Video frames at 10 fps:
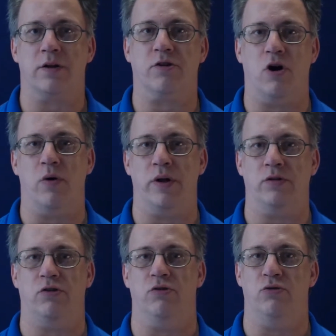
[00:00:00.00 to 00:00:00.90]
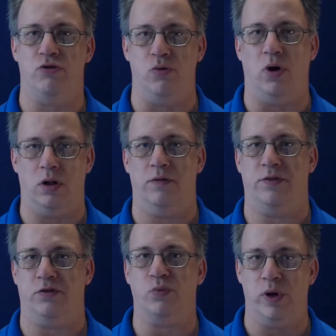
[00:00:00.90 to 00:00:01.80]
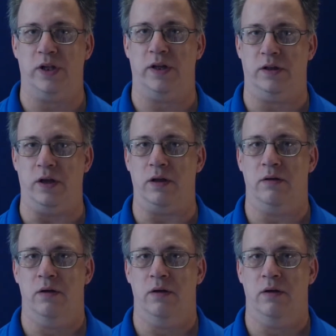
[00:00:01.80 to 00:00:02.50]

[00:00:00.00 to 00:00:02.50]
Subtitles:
going to do all of this willingly.